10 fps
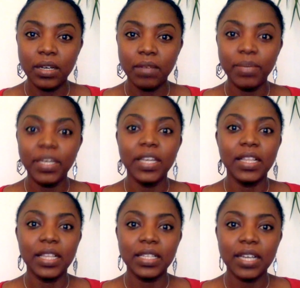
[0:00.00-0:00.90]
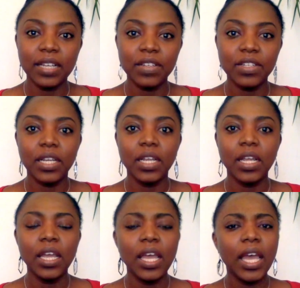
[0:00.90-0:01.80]
be in this country.
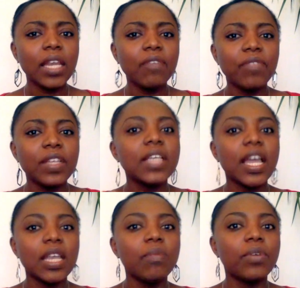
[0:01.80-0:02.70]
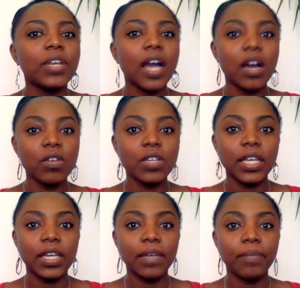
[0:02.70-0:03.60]
And if there's anybody out
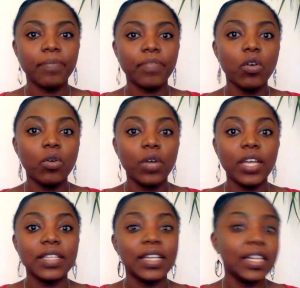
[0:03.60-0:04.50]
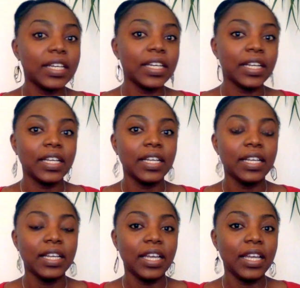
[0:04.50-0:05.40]
here who is illegally,
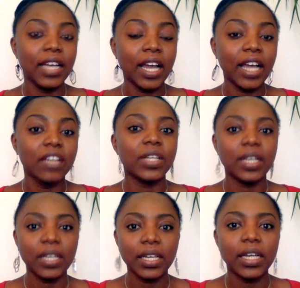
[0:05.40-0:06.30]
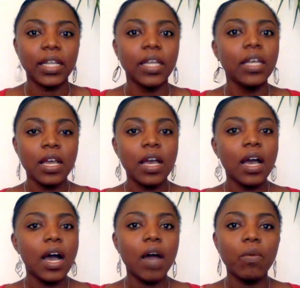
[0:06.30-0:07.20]
in a country illegally,
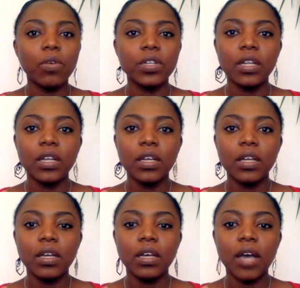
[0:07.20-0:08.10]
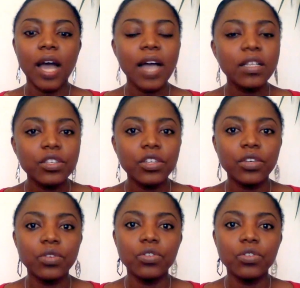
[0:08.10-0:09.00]
I would ask
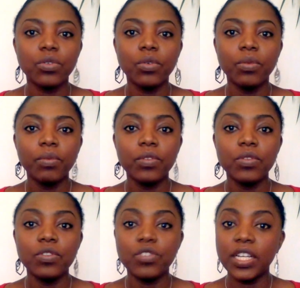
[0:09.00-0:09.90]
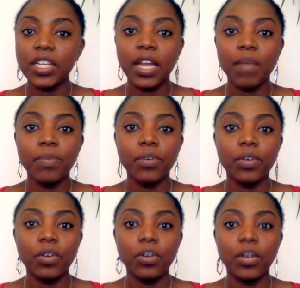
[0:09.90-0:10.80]
you to straighten up
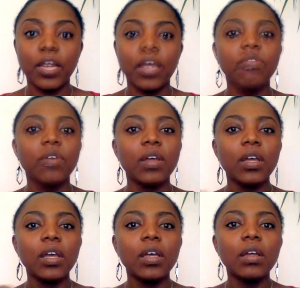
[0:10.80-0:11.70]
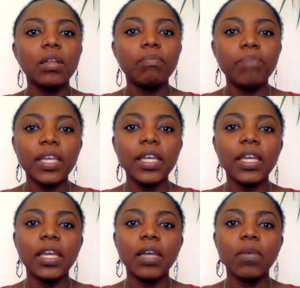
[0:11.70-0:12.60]
your life.
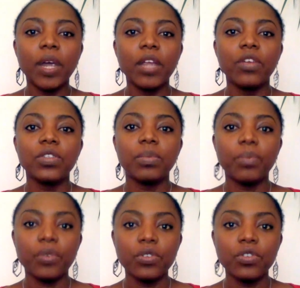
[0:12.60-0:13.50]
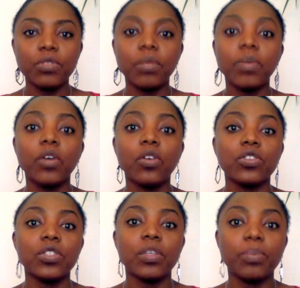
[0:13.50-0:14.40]
Be where you're supposed to be because
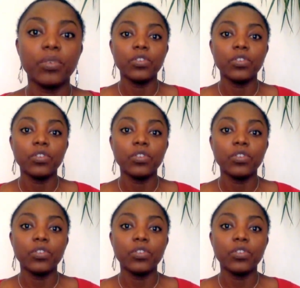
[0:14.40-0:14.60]
you're supposed